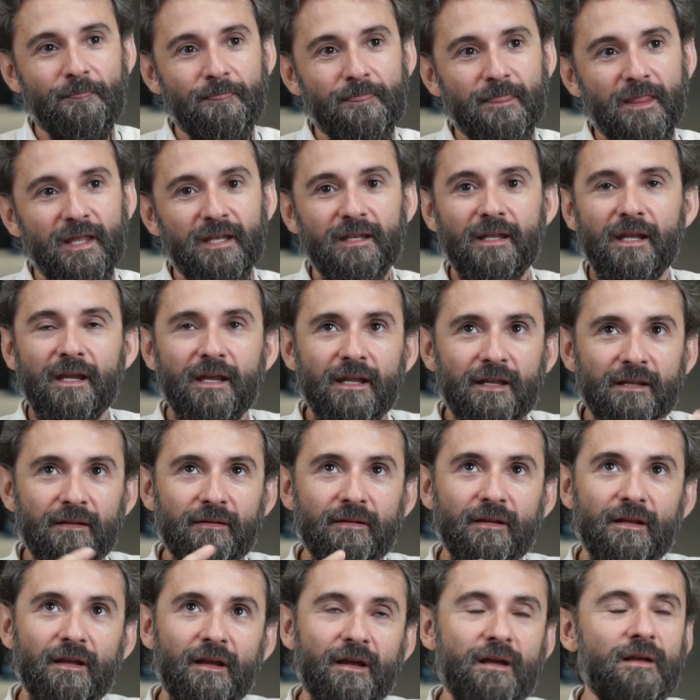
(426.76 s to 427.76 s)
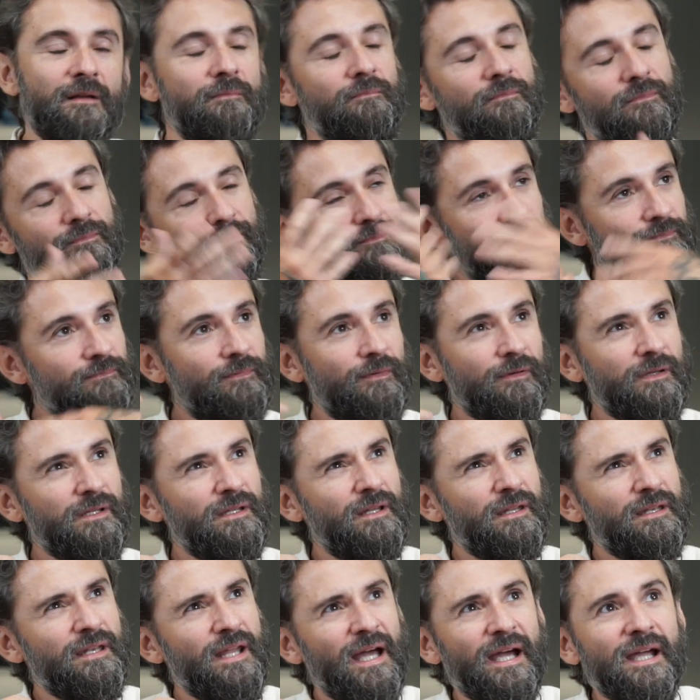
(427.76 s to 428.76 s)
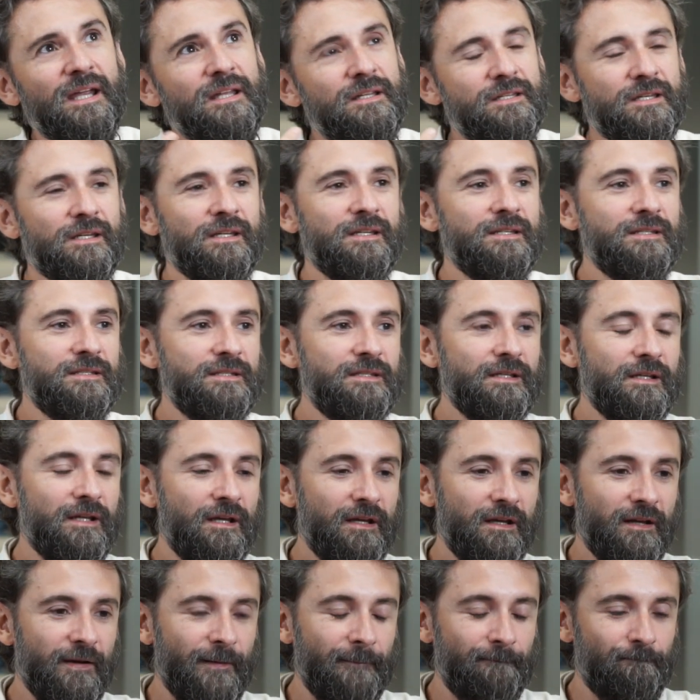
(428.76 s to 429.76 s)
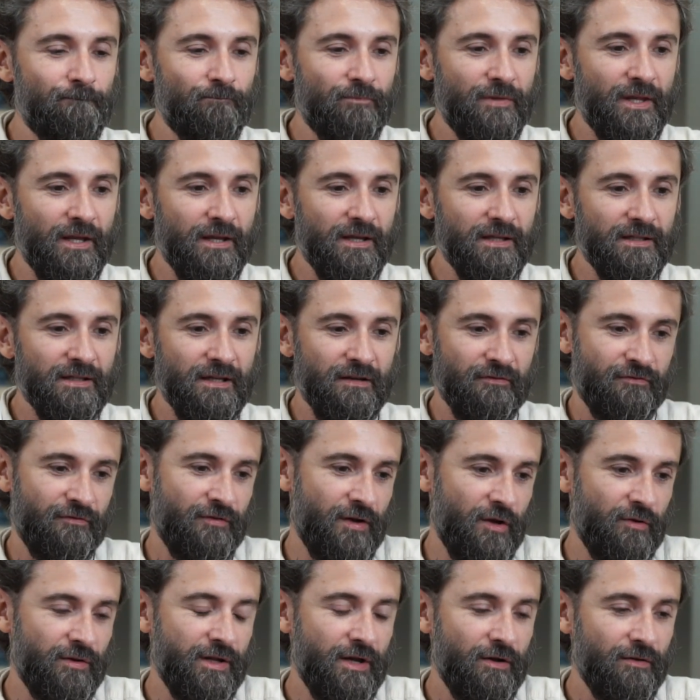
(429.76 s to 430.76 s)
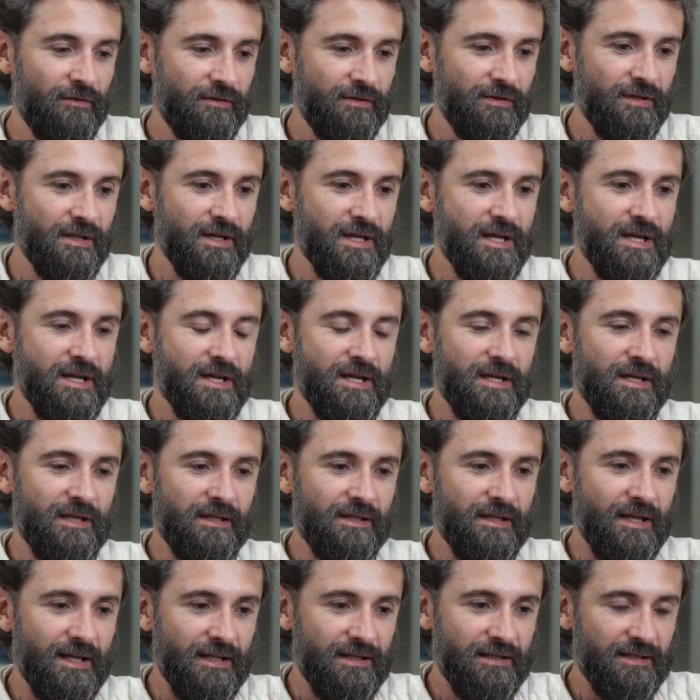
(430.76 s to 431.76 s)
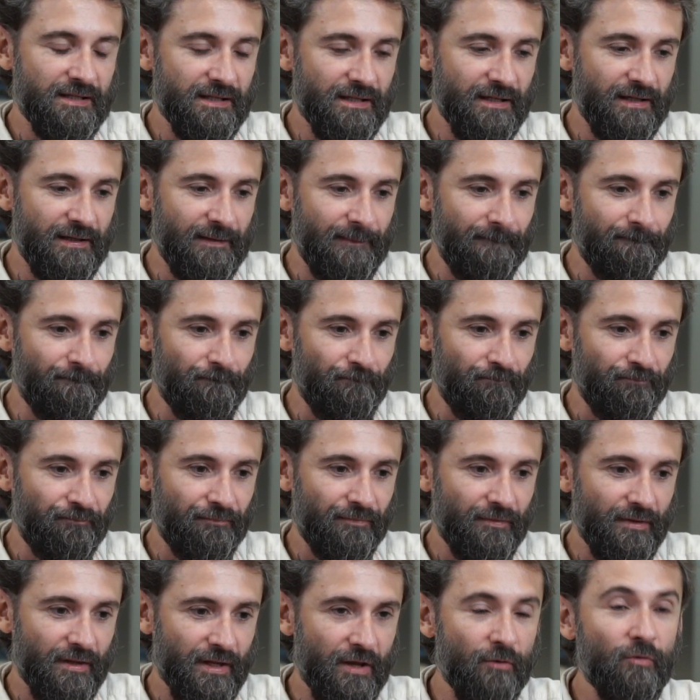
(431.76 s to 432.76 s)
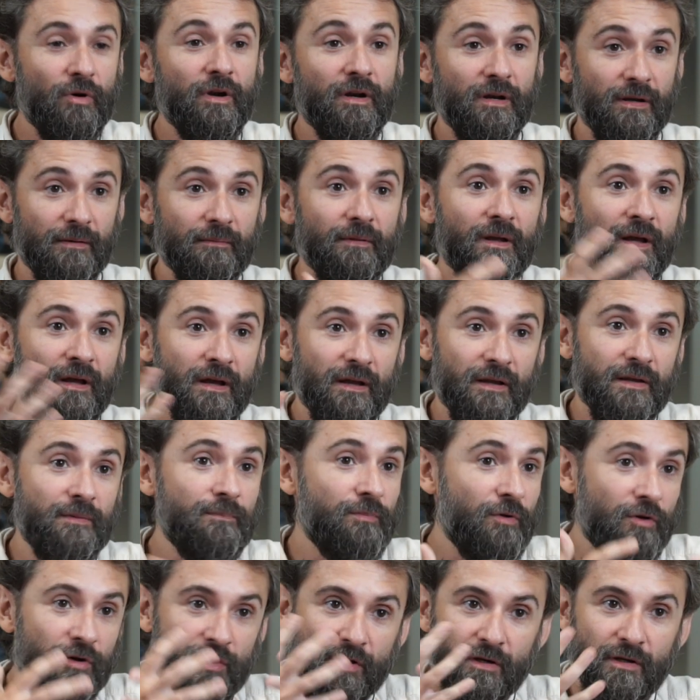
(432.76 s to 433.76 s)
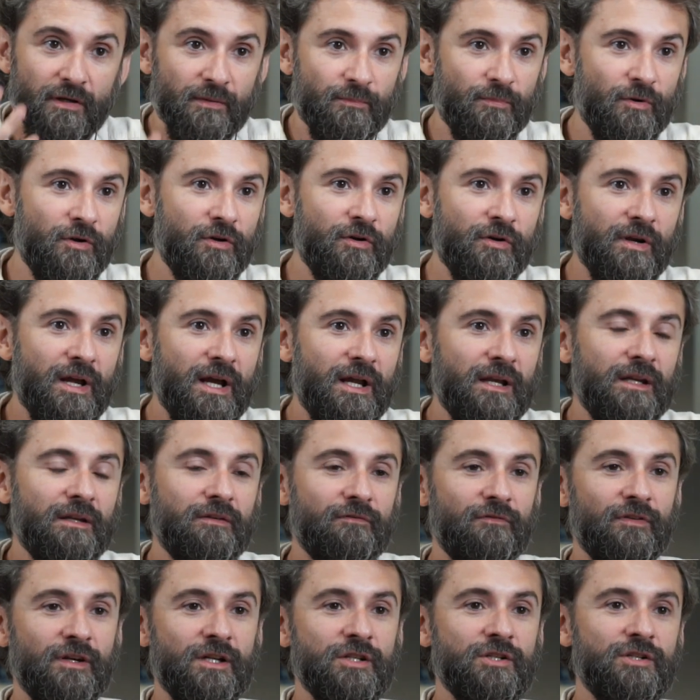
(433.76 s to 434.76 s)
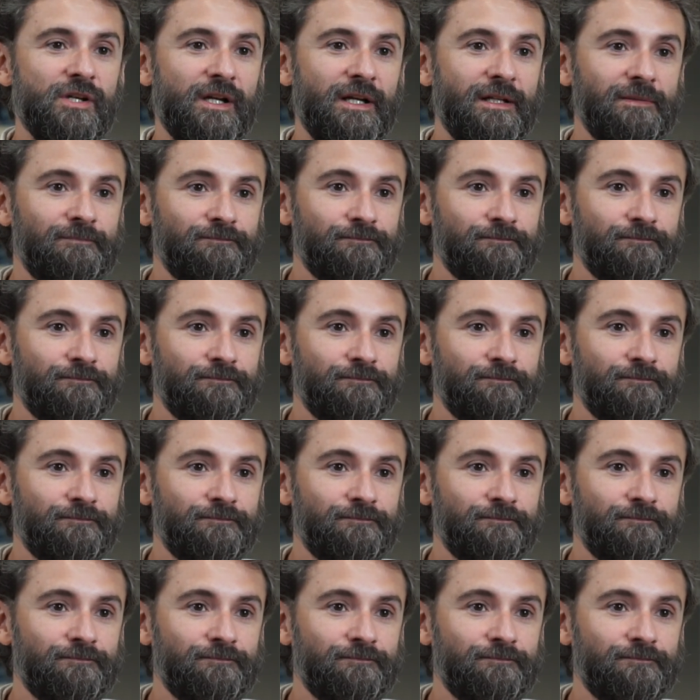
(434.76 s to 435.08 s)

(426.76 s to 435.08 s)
And then in the 90s, they found out that there were hypochondrial fungi,